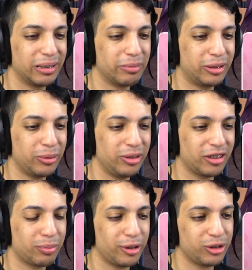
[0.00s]
But Yuri's
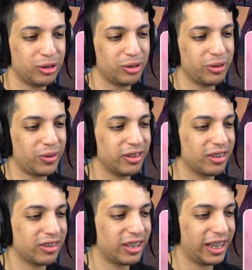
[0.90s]
expression too
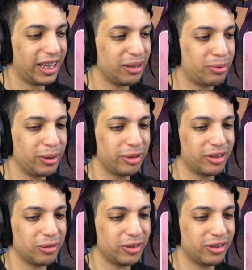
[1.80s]
defenseless that I can't bring
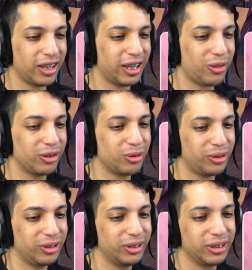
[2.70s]
myself to say anything to
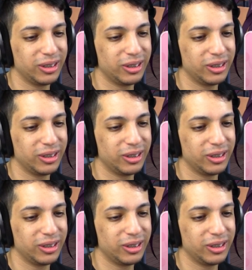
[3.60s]
her.